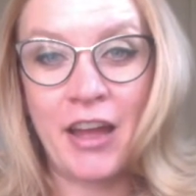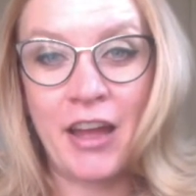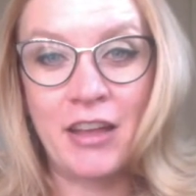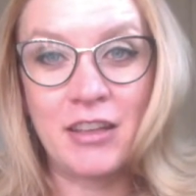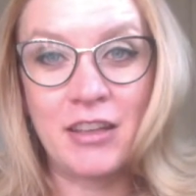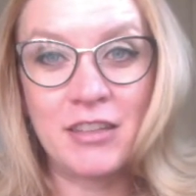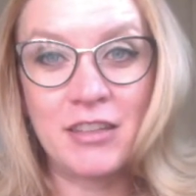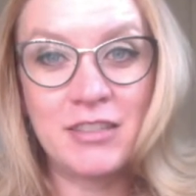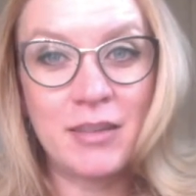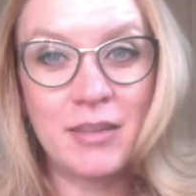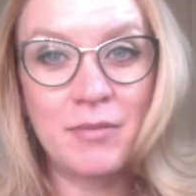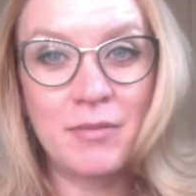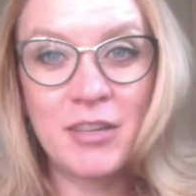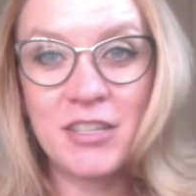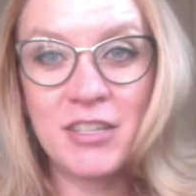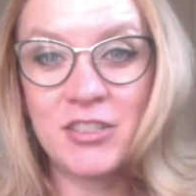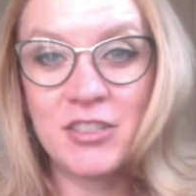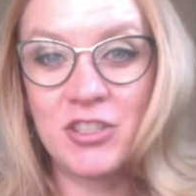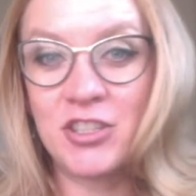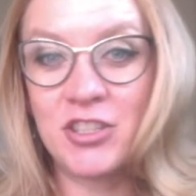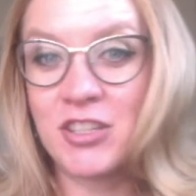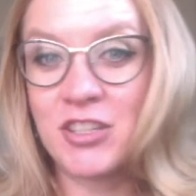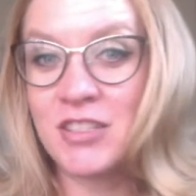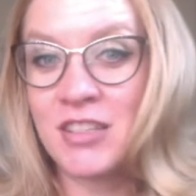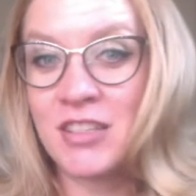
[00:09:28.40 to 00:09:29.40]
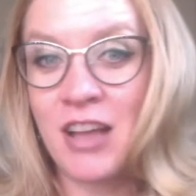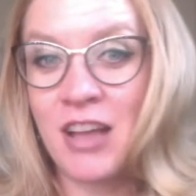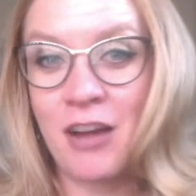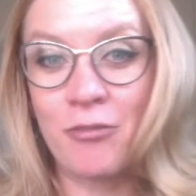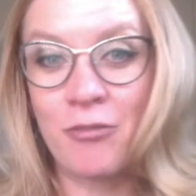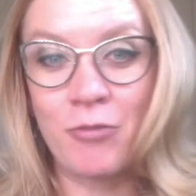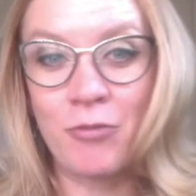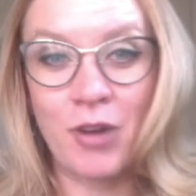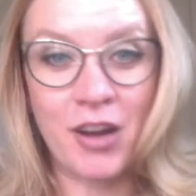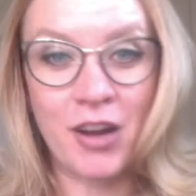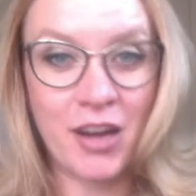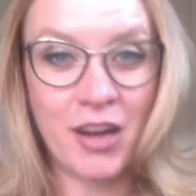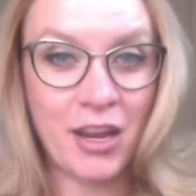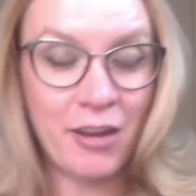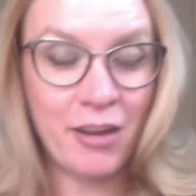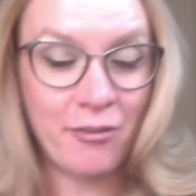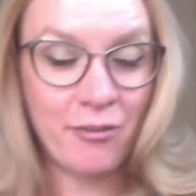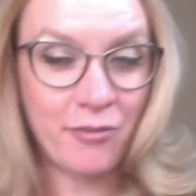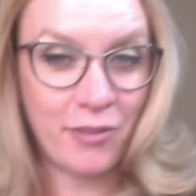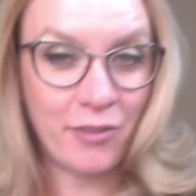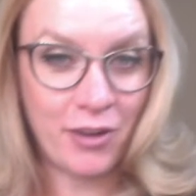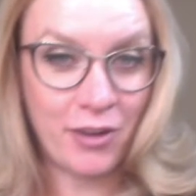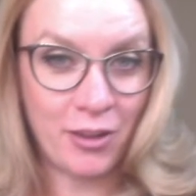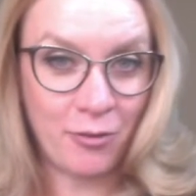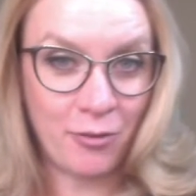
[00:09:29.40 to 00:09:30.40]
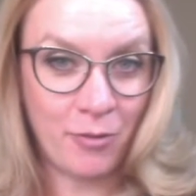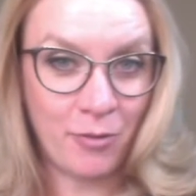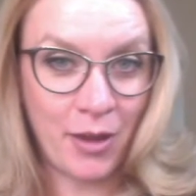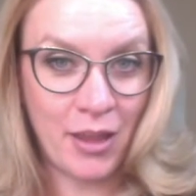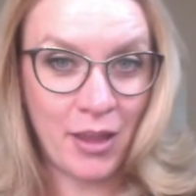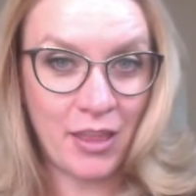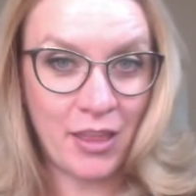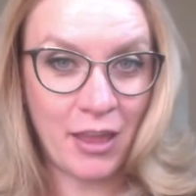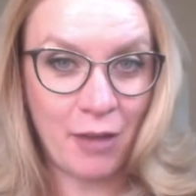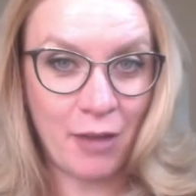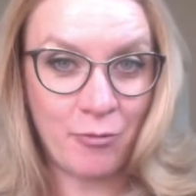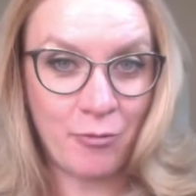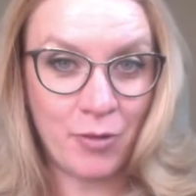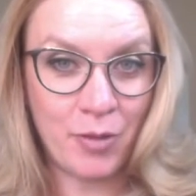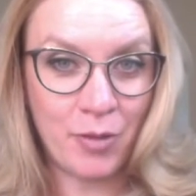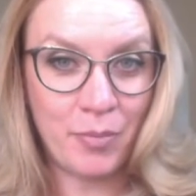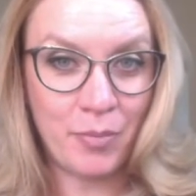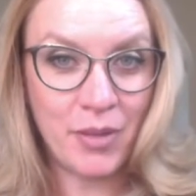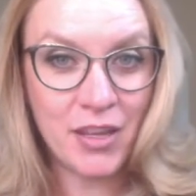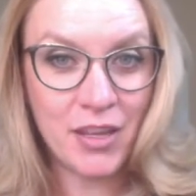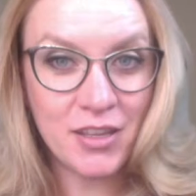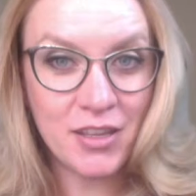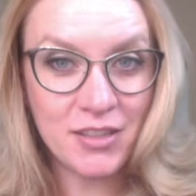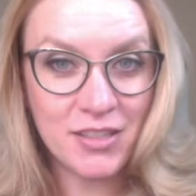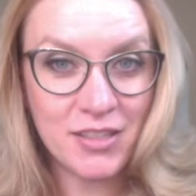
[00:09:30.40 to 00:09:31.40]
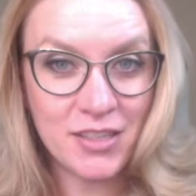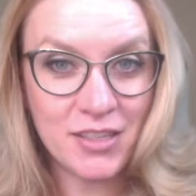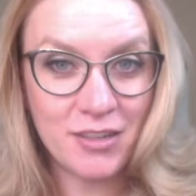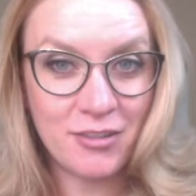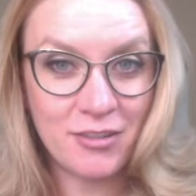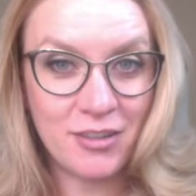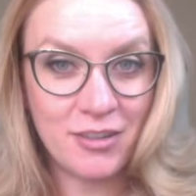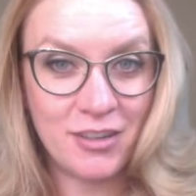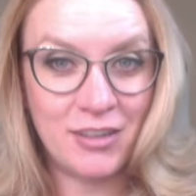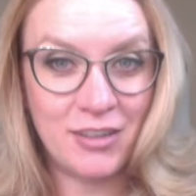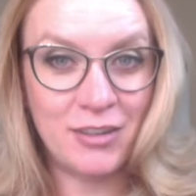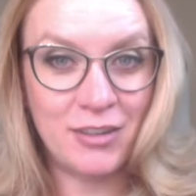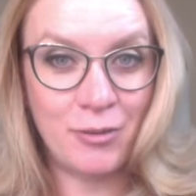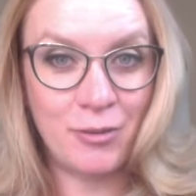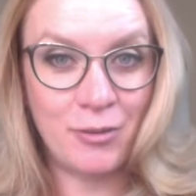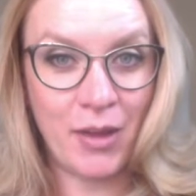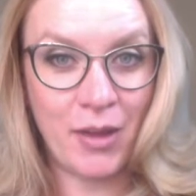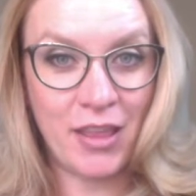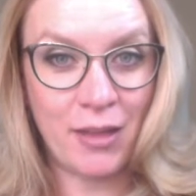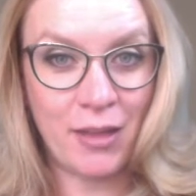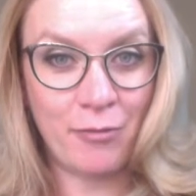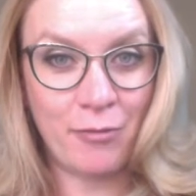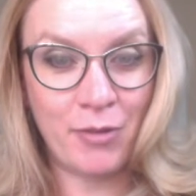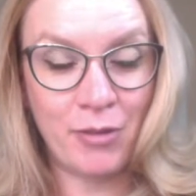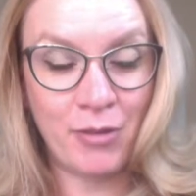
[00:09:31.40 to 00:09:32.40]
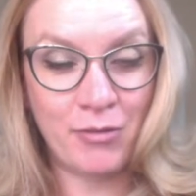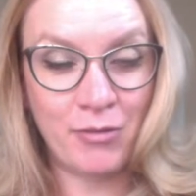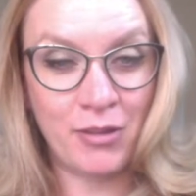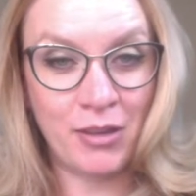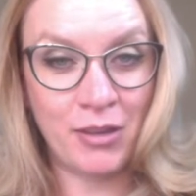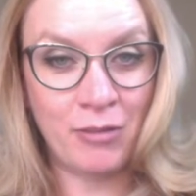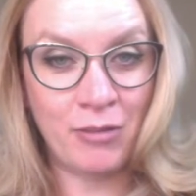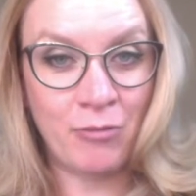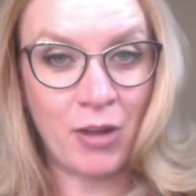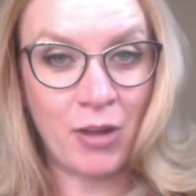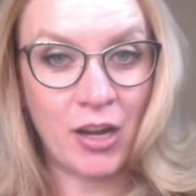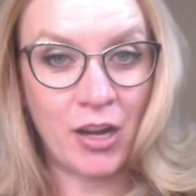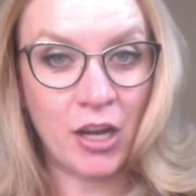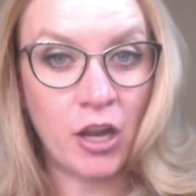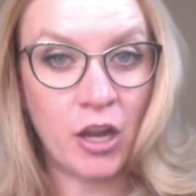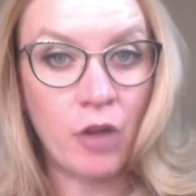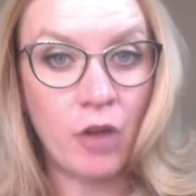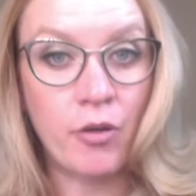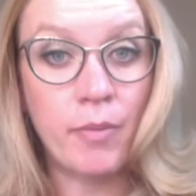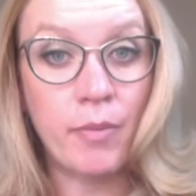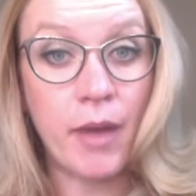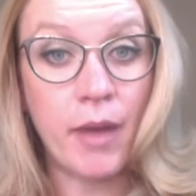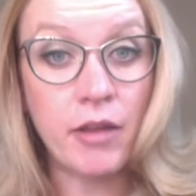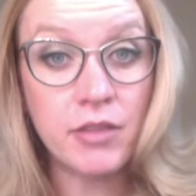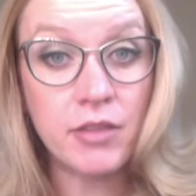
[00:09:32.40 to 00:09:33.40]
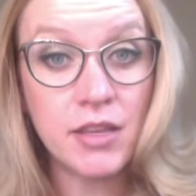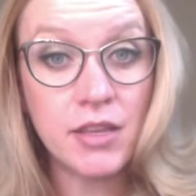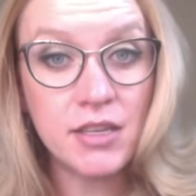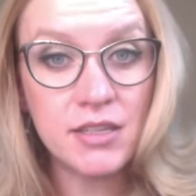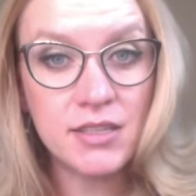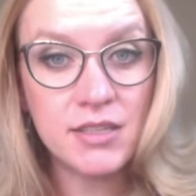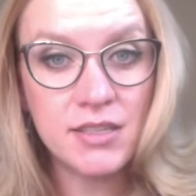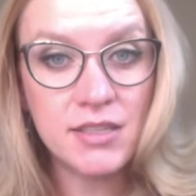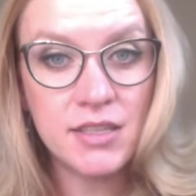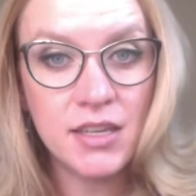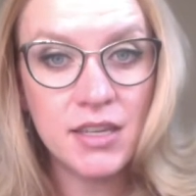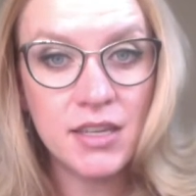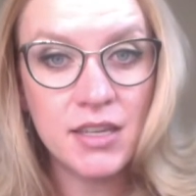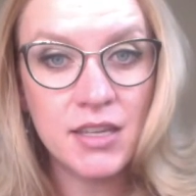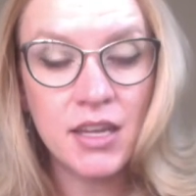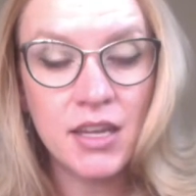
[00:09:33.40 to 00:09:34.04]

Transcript: something's just not working for the way that we're built or the way that we really want to go about this,